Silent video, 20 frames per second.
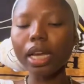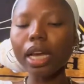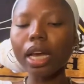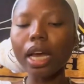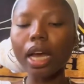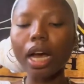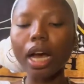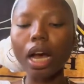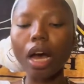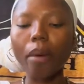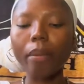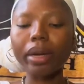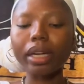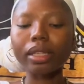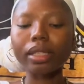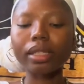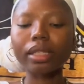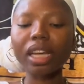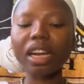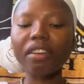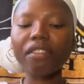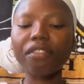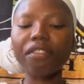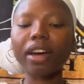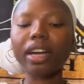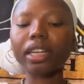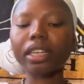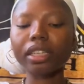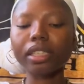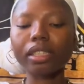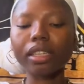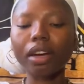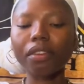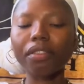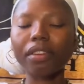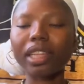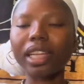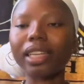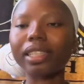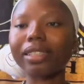And instead of finding yourself
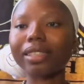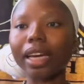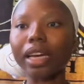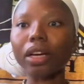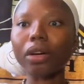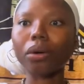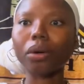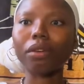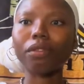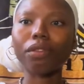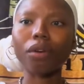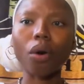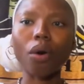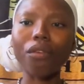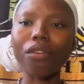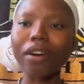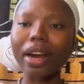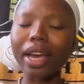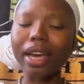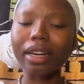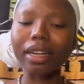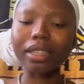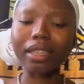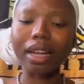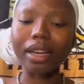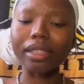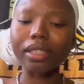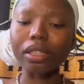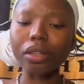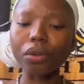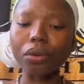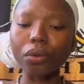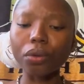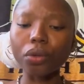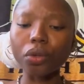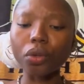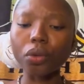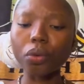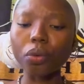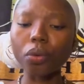in that cycle of over-analyzing who
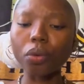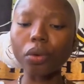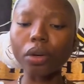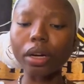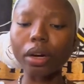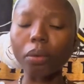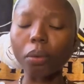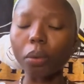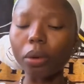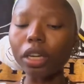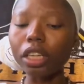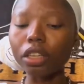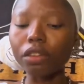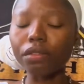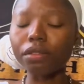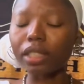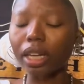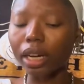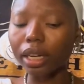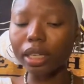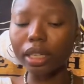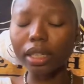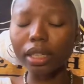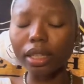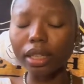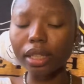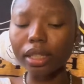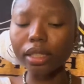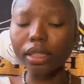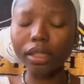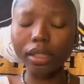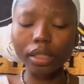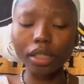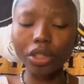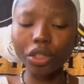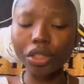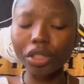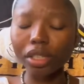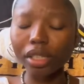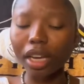you or what you've done and the
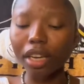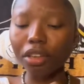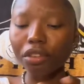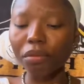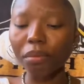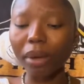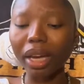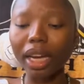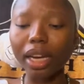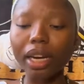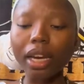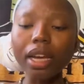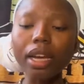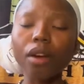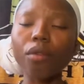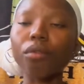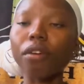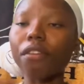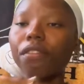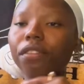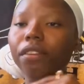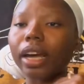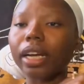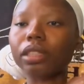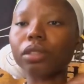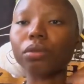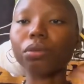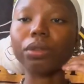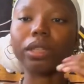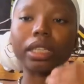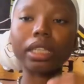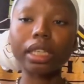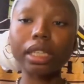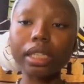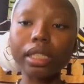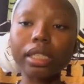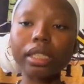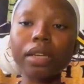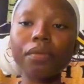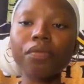decisions that you made, reflect, to
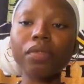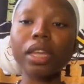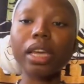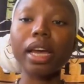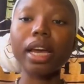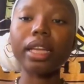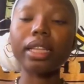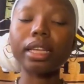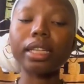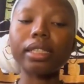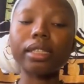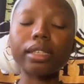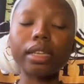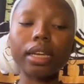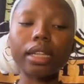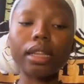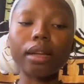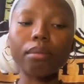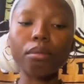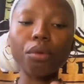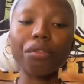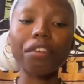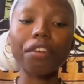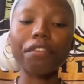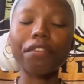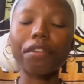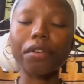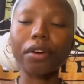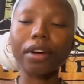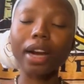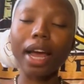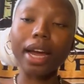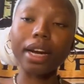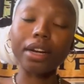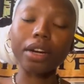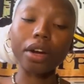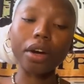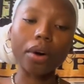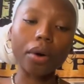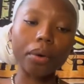release, and then say that moving forward, I
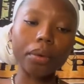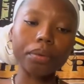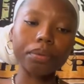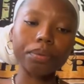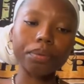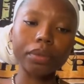know.